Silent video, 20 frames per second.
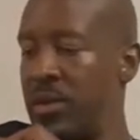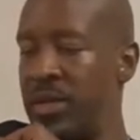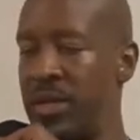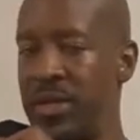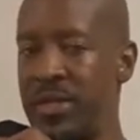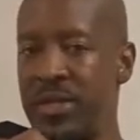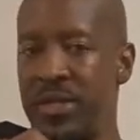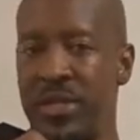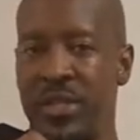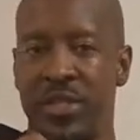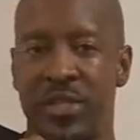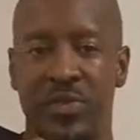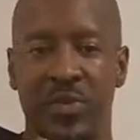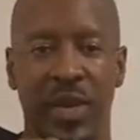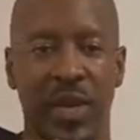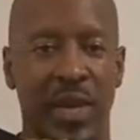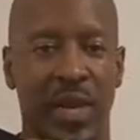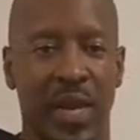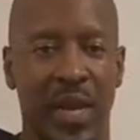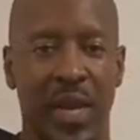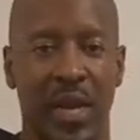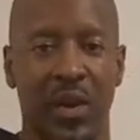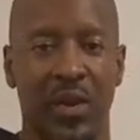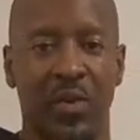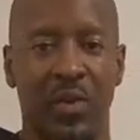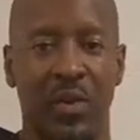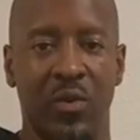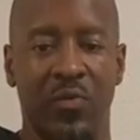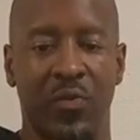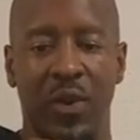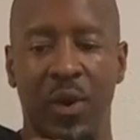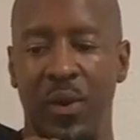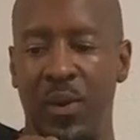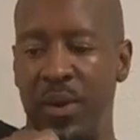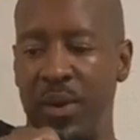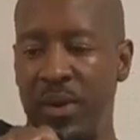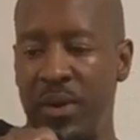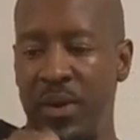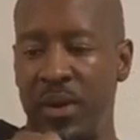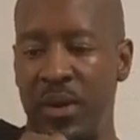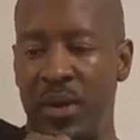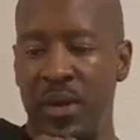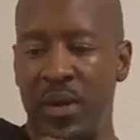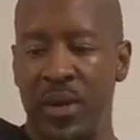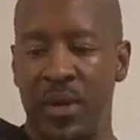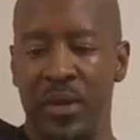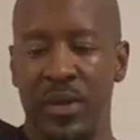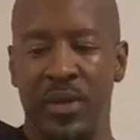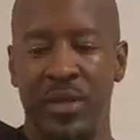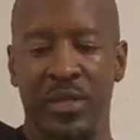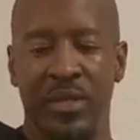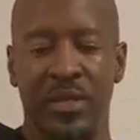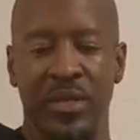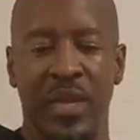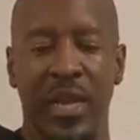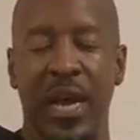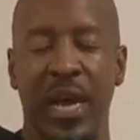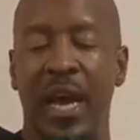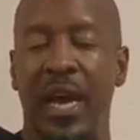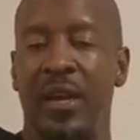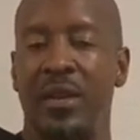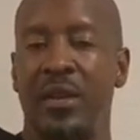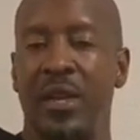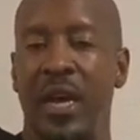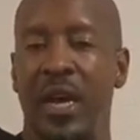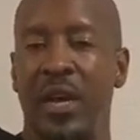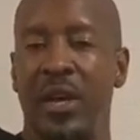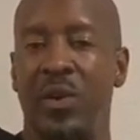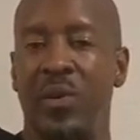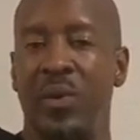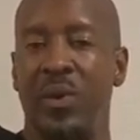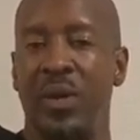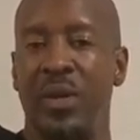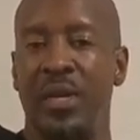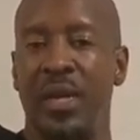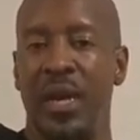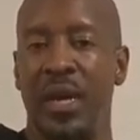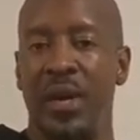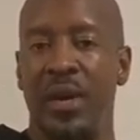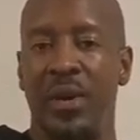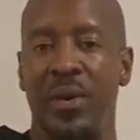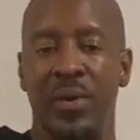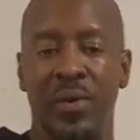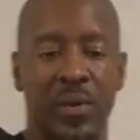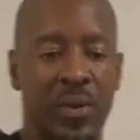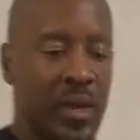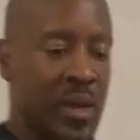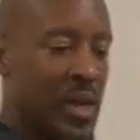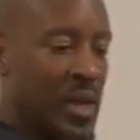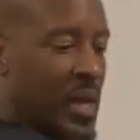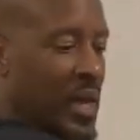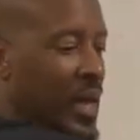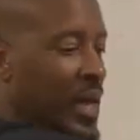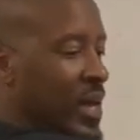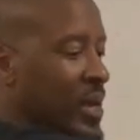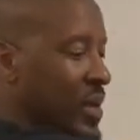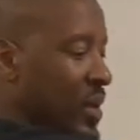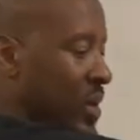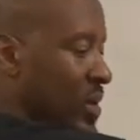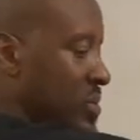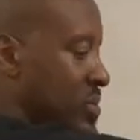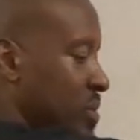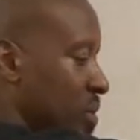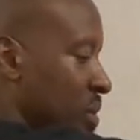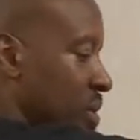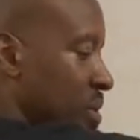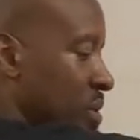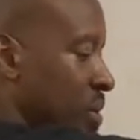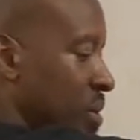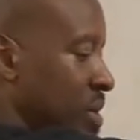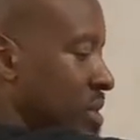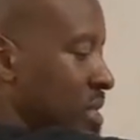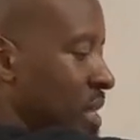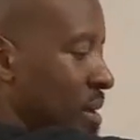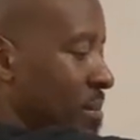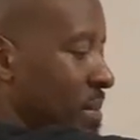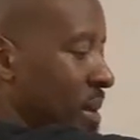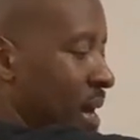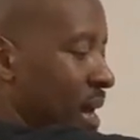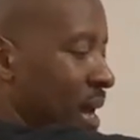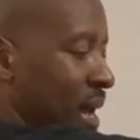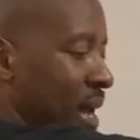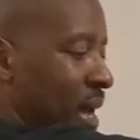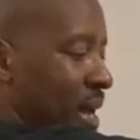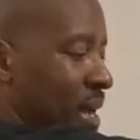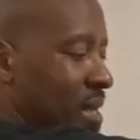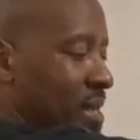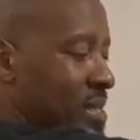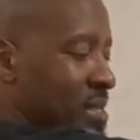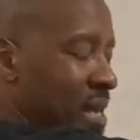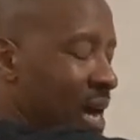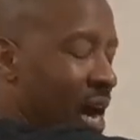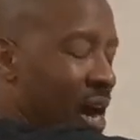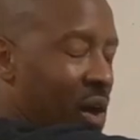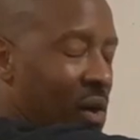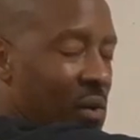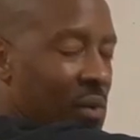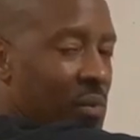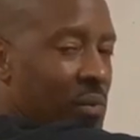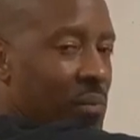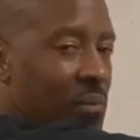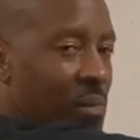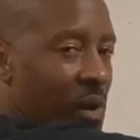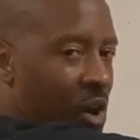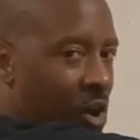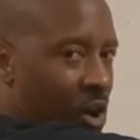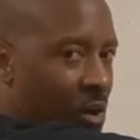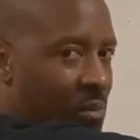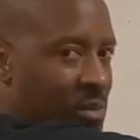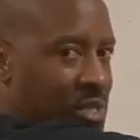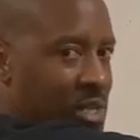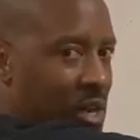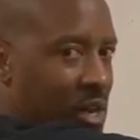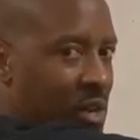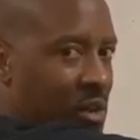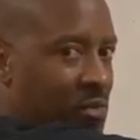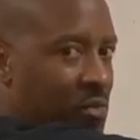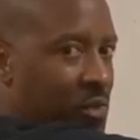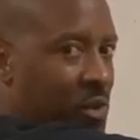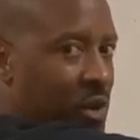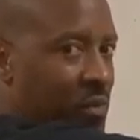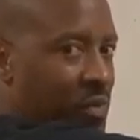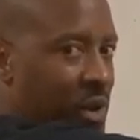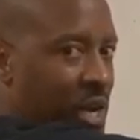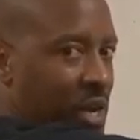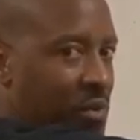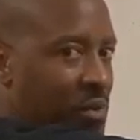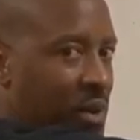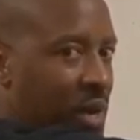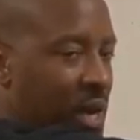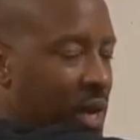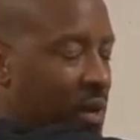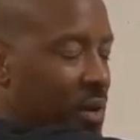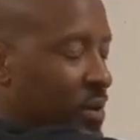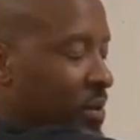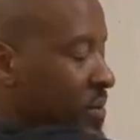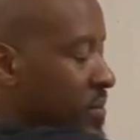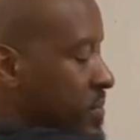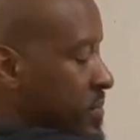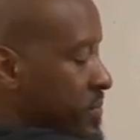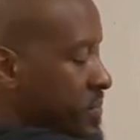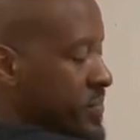this is the straight line going forward. This is the diagonal line going down. And also, you'll notice that my hand is out, my arm is out at a 45-degree angle.